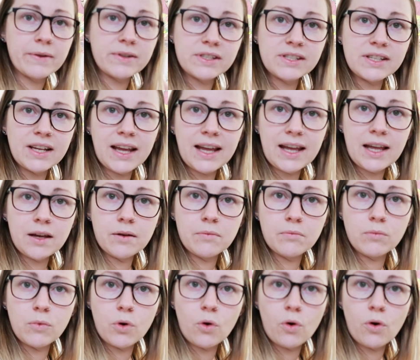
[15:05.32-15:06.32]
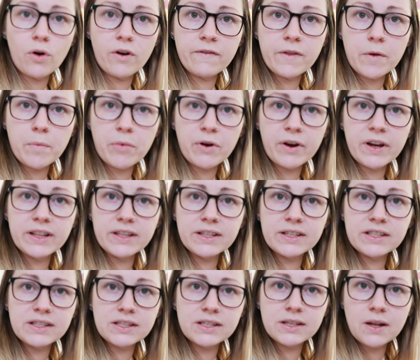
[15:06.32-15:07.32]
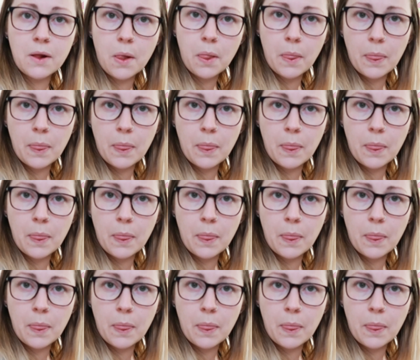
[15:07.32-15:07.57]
able to see more of the prints.